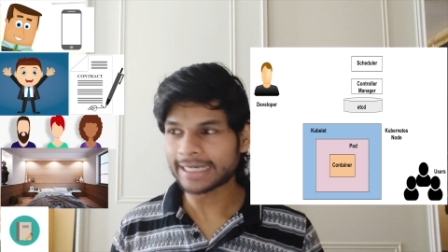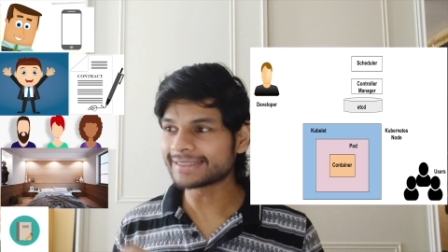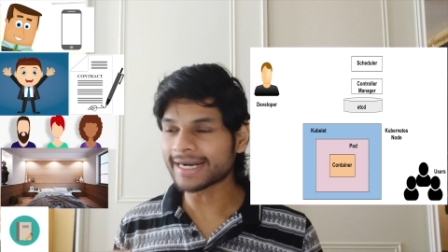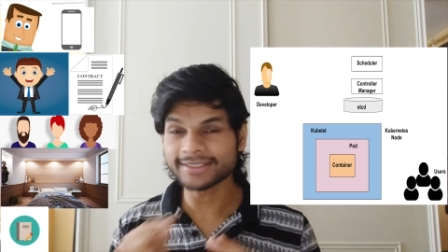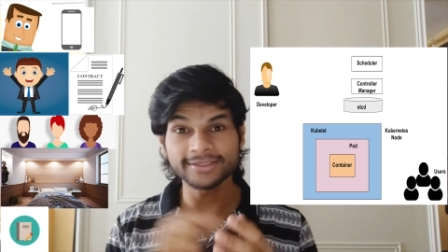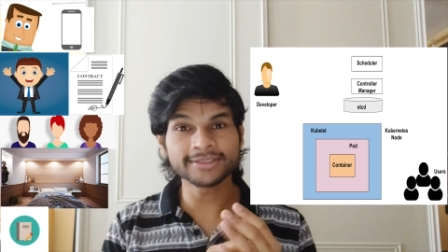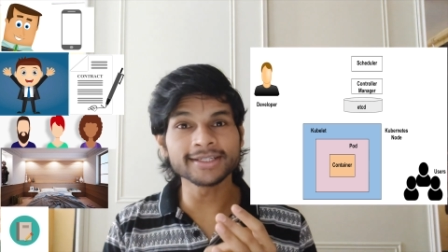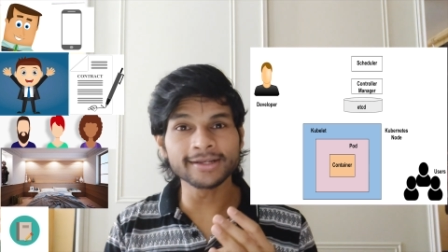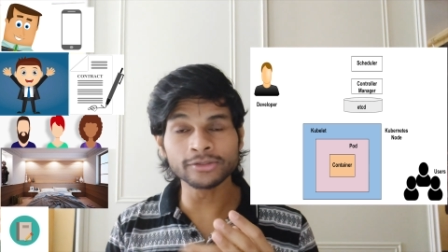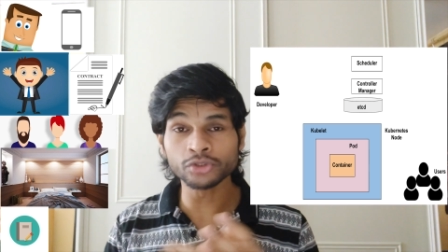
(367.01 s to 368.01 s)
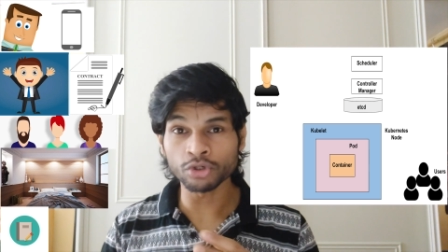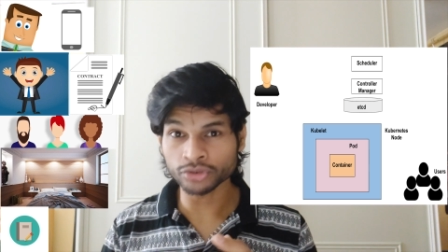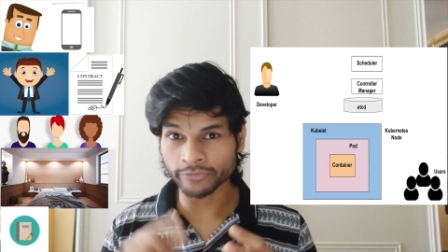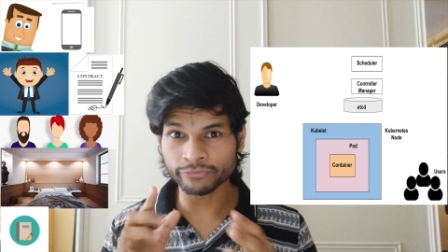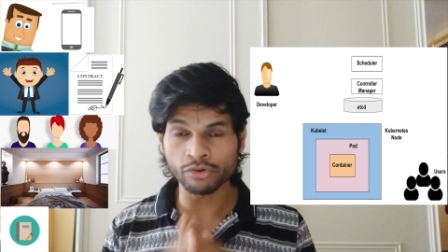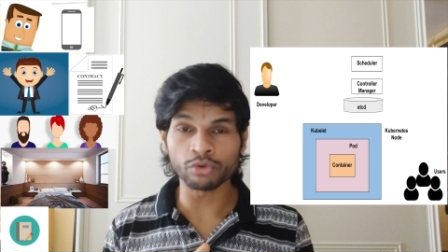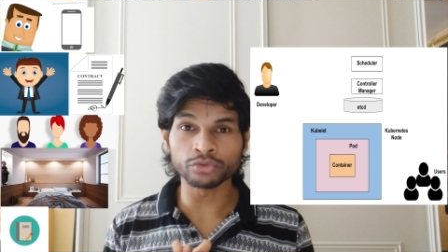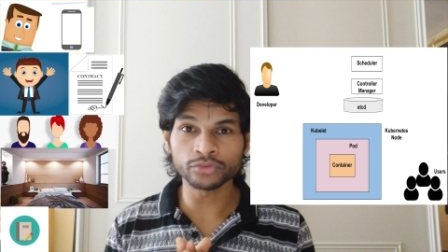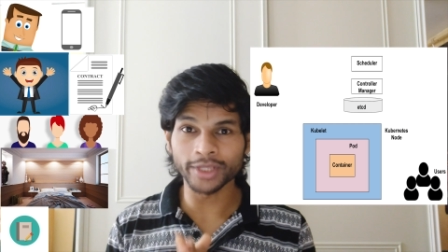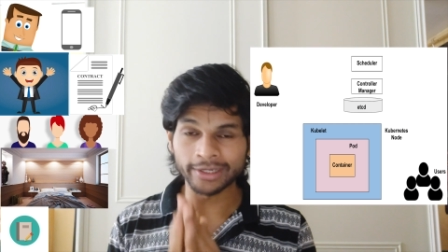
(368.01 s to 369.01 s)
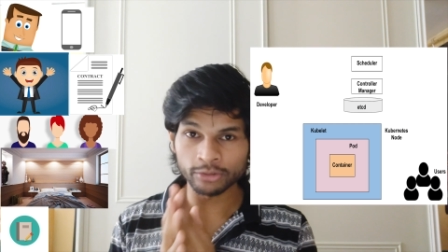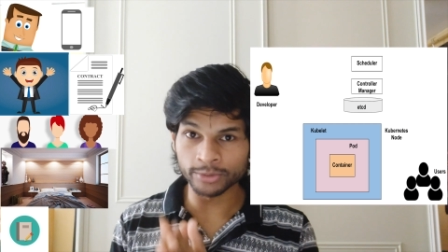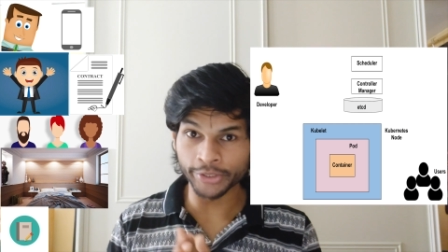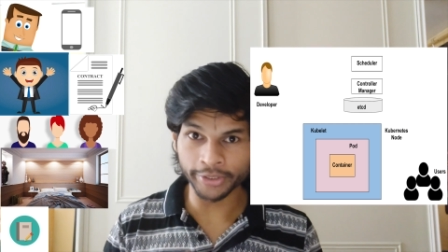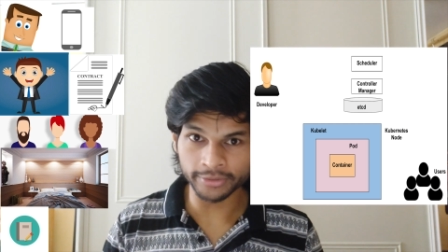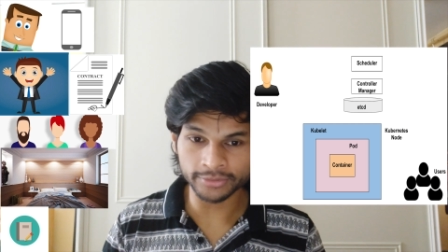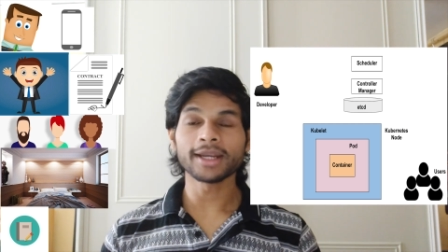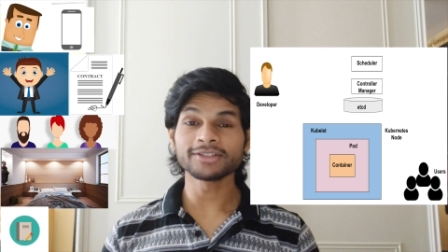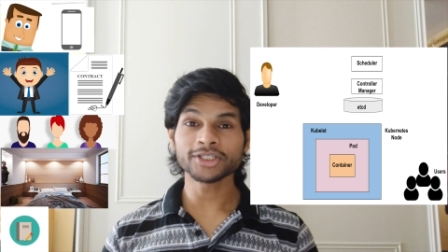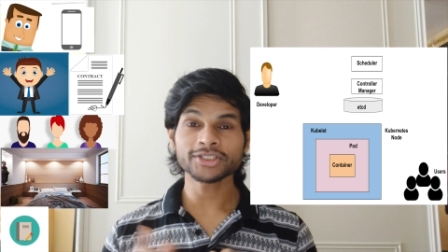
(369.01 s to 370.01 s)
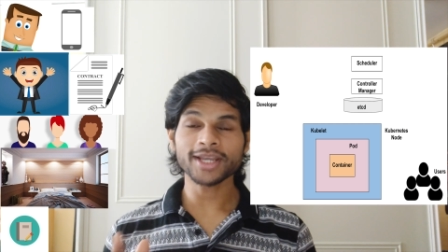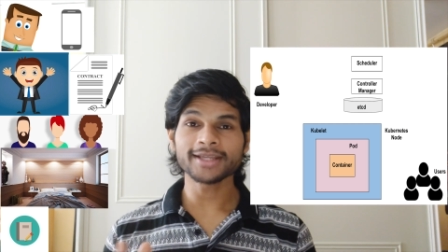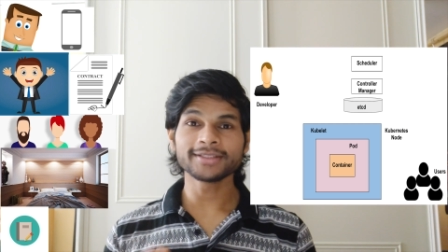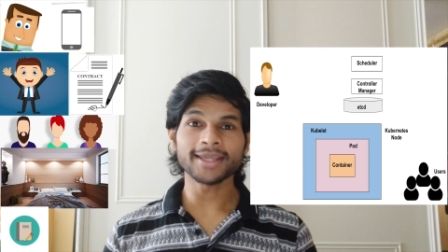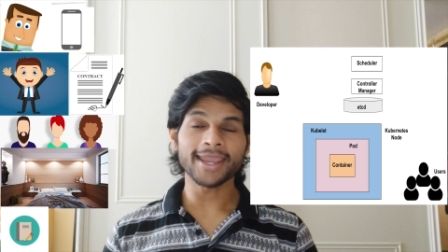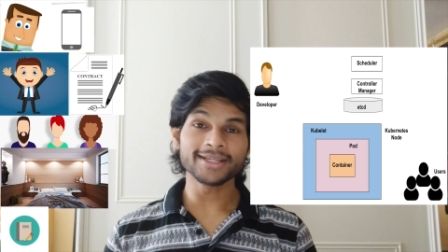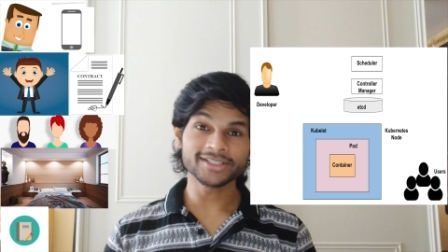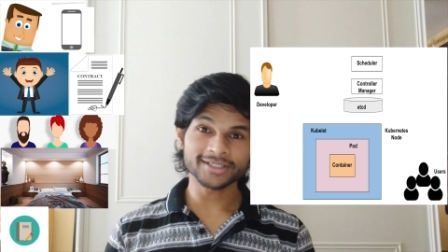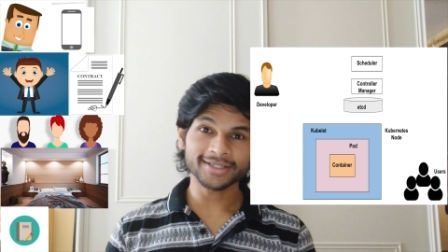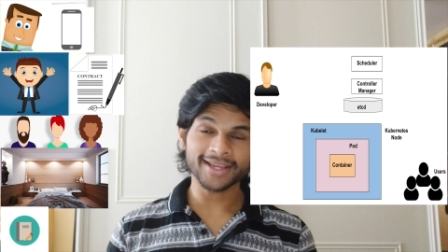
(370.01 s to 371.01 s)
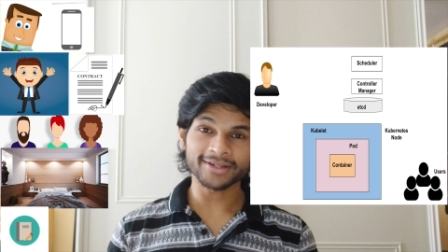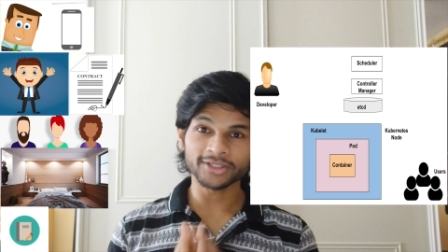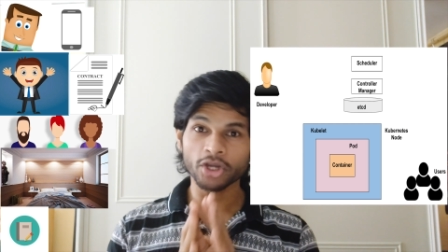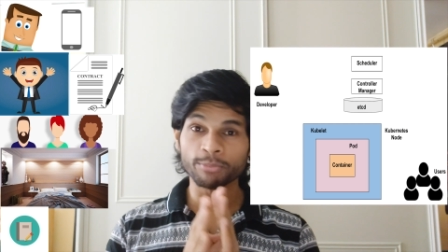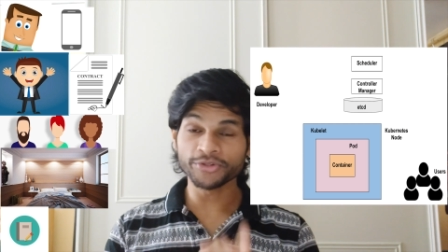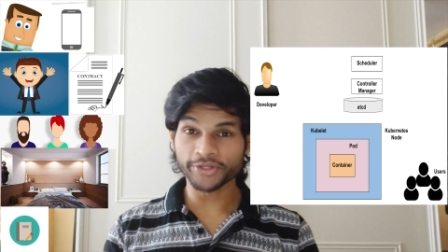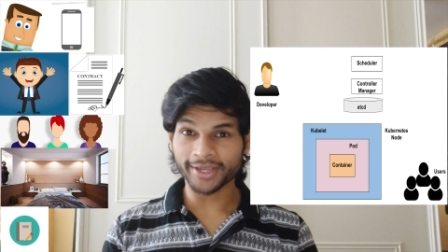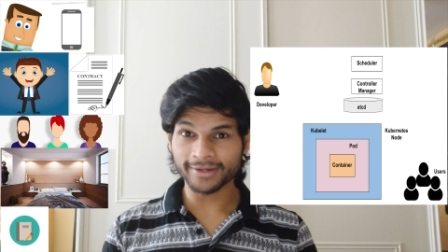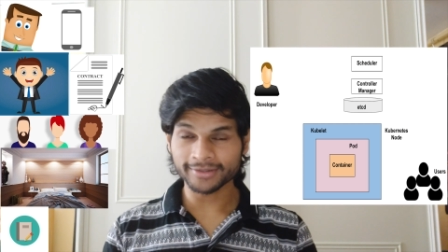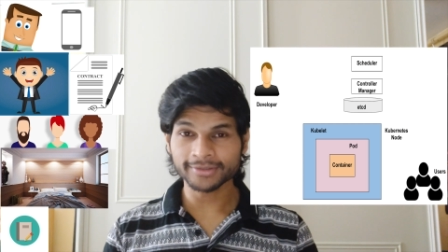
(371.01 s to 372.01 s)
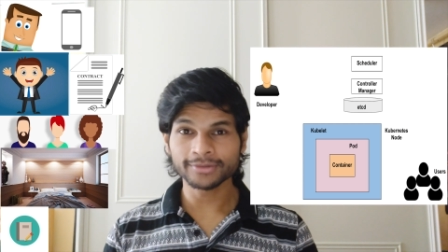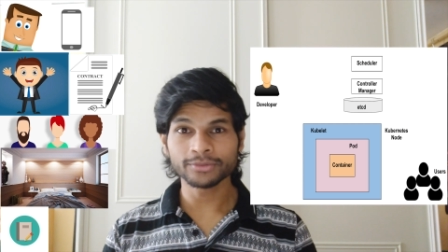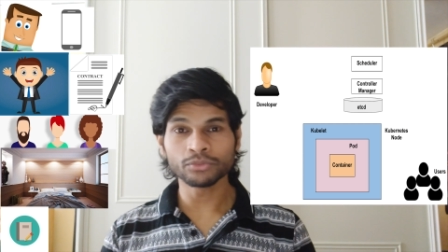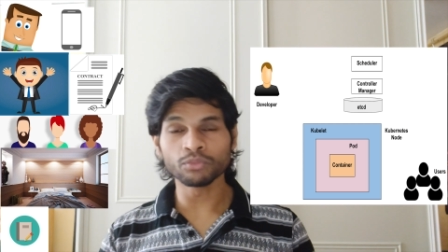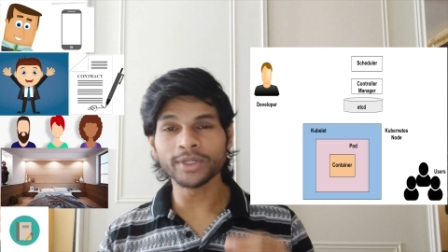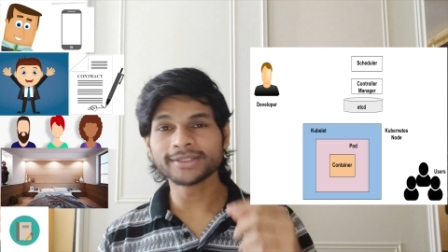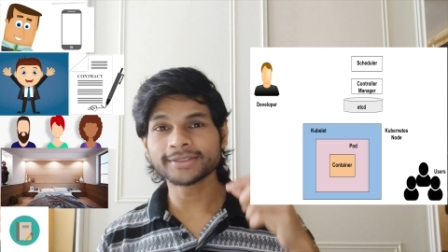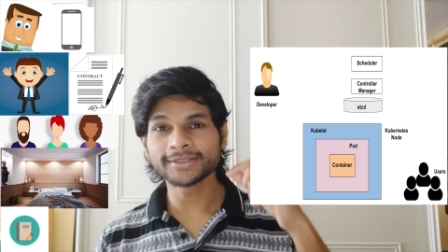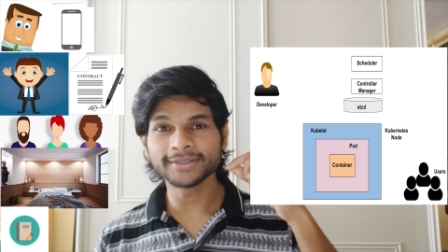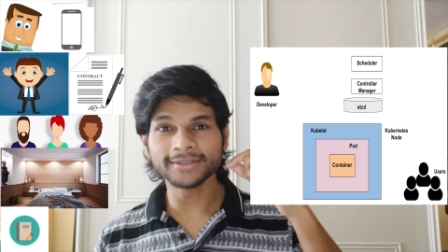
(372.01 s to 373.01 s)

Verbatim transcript: And that is the single source of truth in Kubernetes. And just like the agent can communicate with